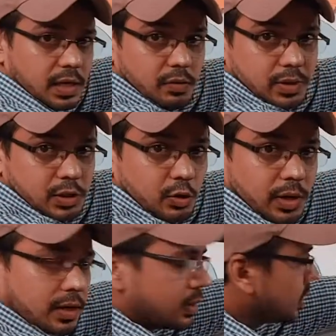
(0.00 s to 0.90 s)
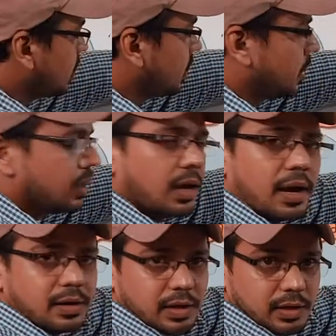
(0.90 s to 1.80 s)
even squares
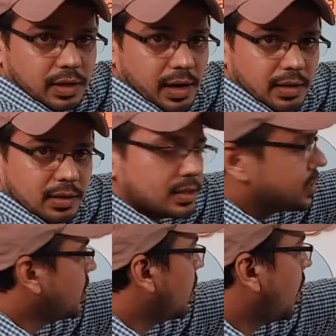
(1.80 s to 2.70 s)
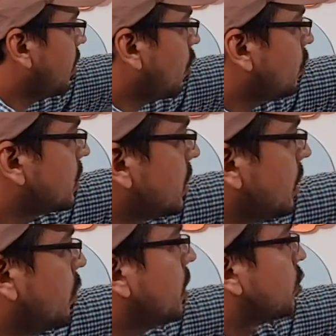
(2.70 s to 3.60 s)
and rectangles, and
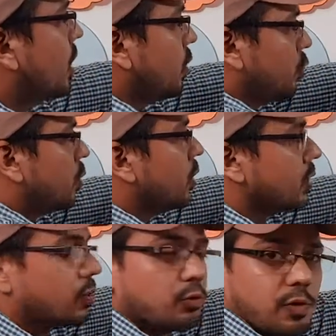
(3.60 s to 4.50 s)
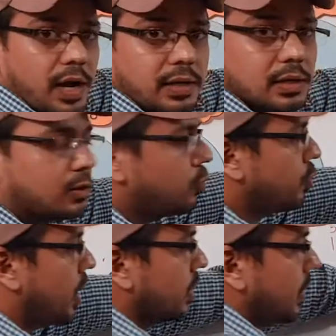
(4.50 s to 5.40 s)
obviously we'll try to find it to
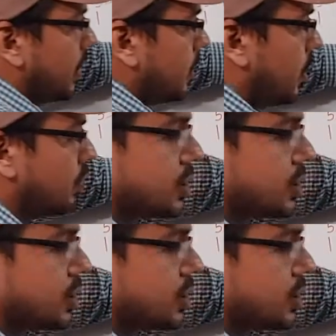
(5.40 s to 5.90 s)
find the area of